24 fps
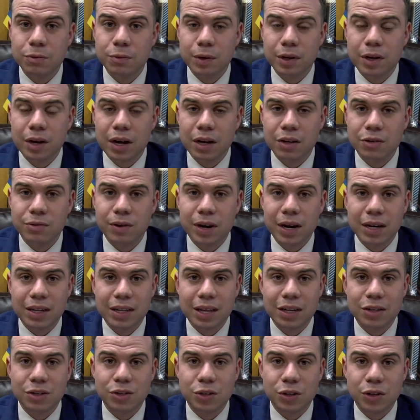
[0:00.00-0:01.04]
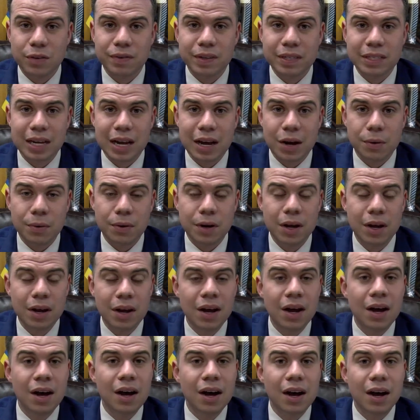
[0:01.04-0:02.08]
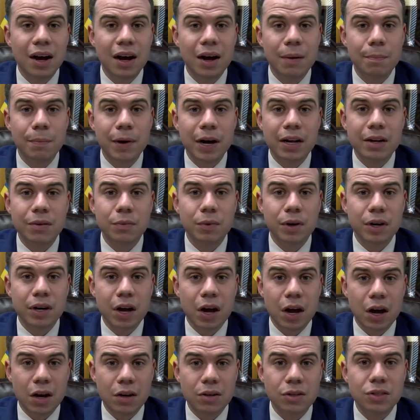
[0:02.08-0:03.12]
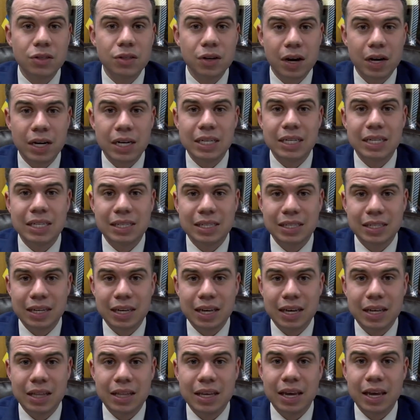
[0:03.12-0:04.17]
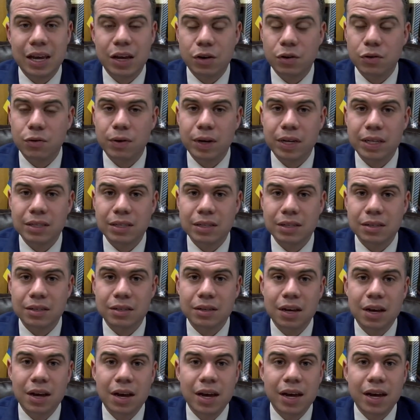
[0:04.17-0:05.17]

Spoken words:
We contract that service out. But we are starting to see the increases